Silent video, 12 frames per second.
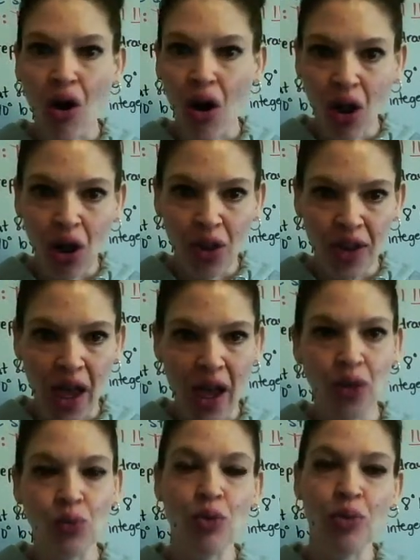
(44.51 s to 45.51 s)
All
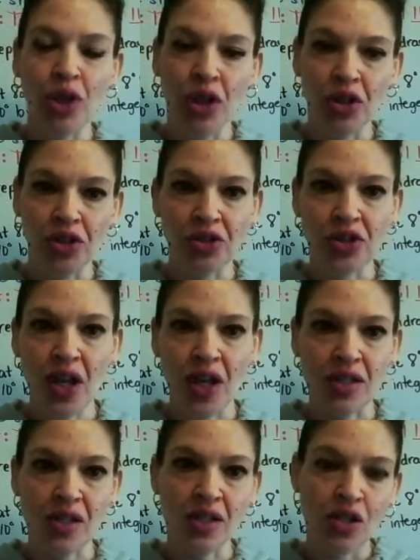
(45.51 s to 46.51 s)
that will be on your
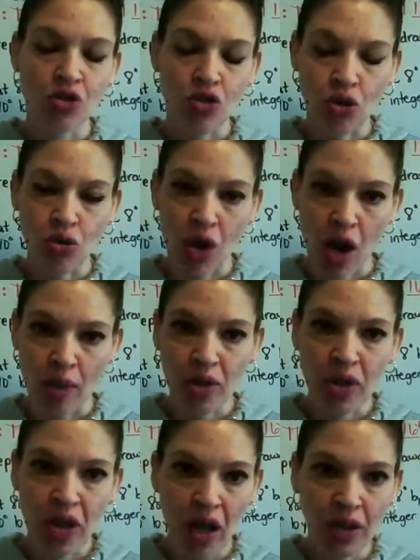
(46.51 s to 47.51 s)
test. So grab
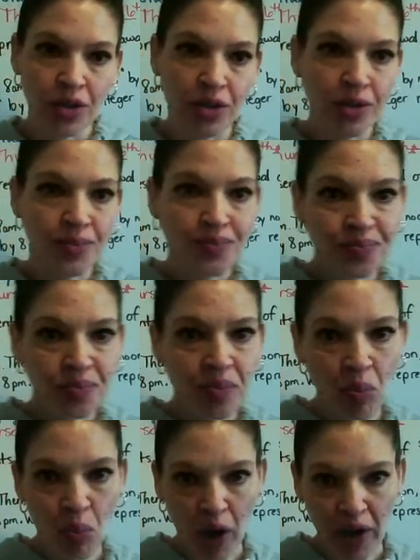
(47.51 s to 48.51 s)
your calendar,
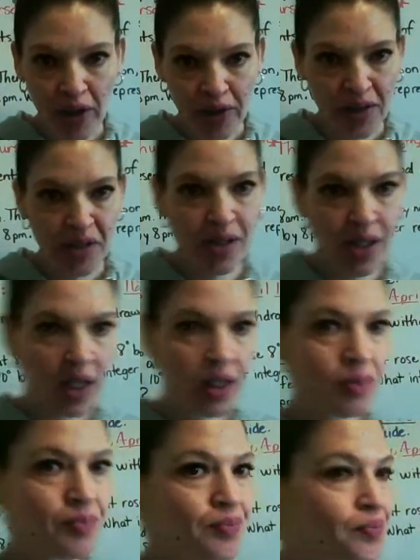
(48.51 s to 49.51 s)
mark this
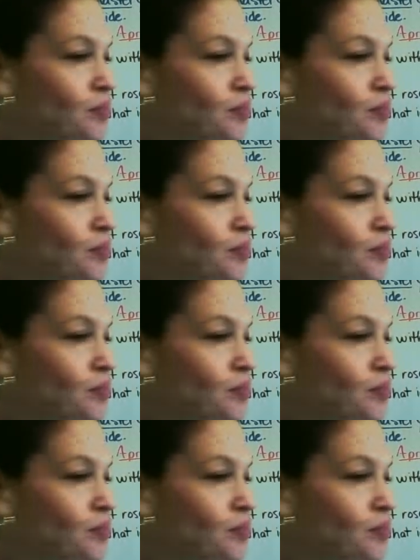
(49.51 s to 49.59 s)
date.